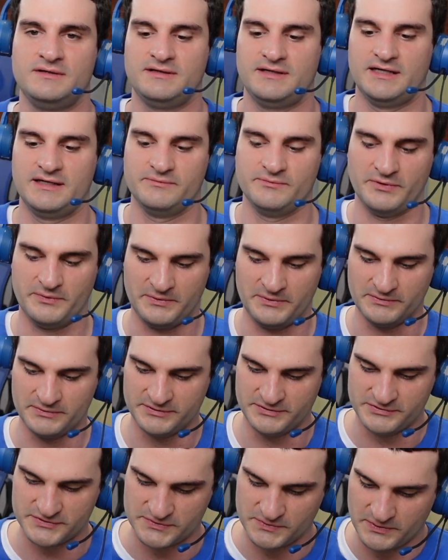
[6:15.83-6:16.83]
And what we want
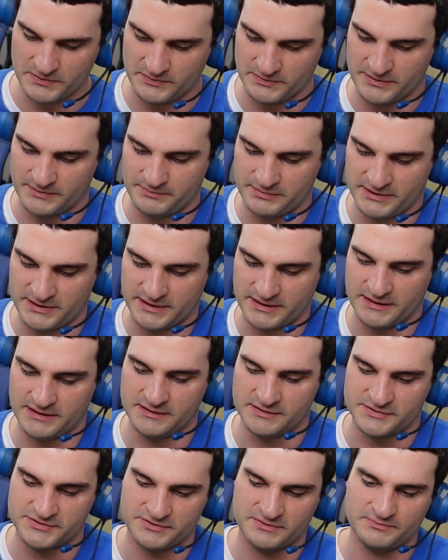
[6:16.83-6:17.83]
to do is we want to plug it in
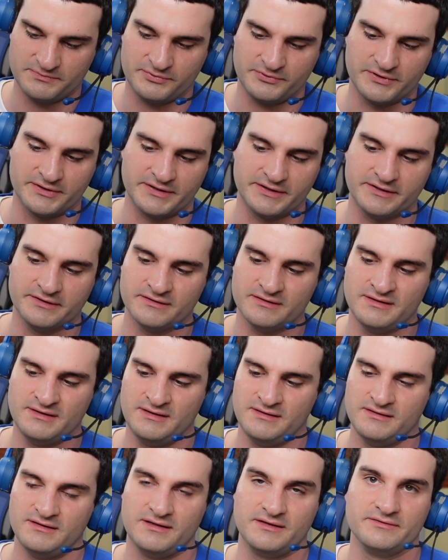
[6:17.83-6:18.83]
a certain port here.
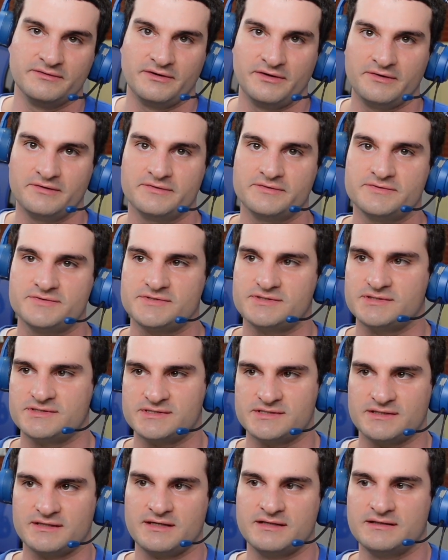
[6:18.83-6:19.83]
On ours, this
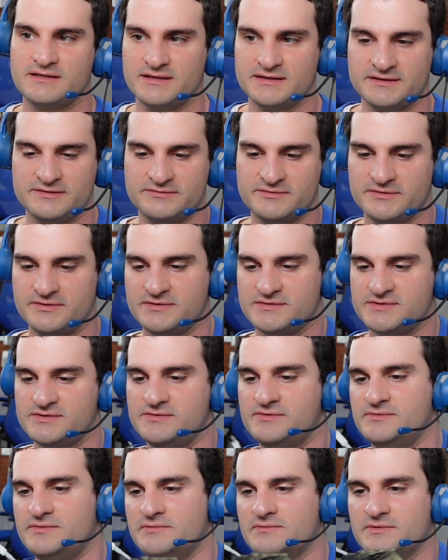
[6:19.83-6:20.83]
is a
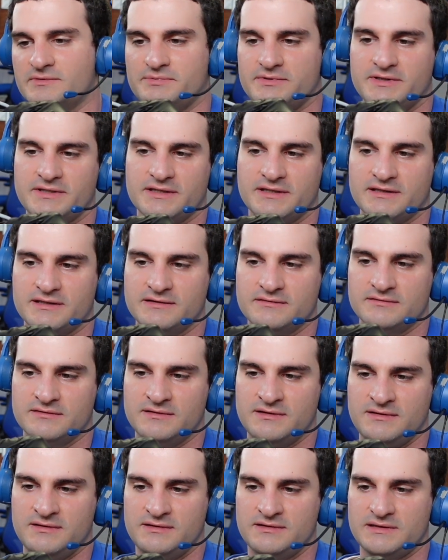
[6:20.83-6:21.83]
A1932. We want to plug it in
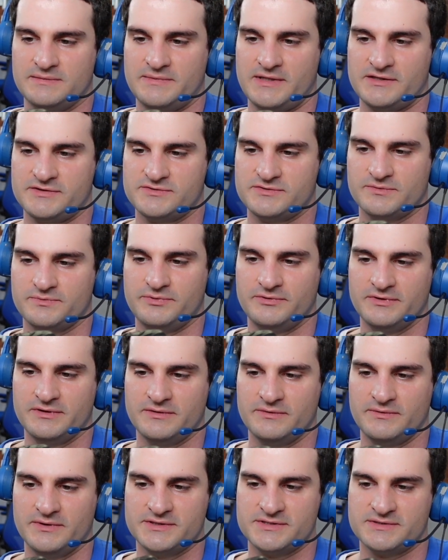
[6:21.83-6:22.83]
the master
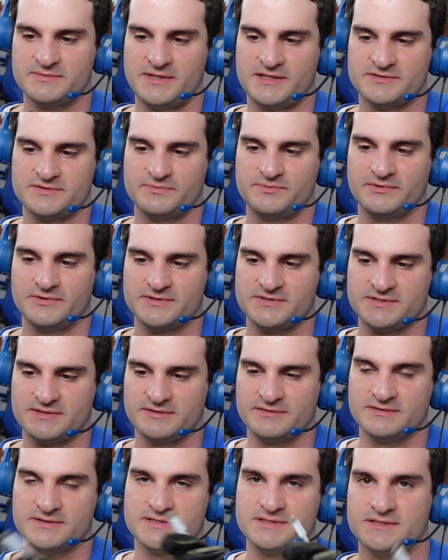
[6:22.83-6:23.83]
port, which the master port uh,
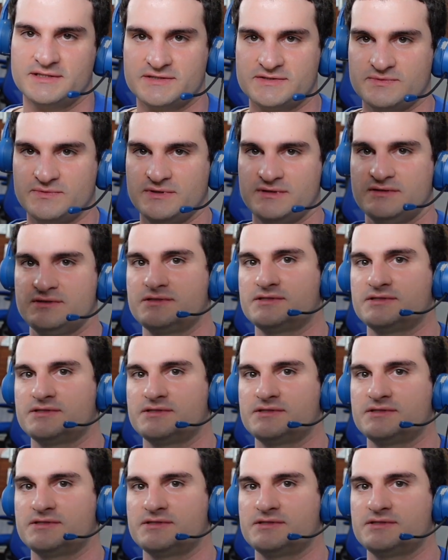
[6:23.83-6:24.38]
is this one, the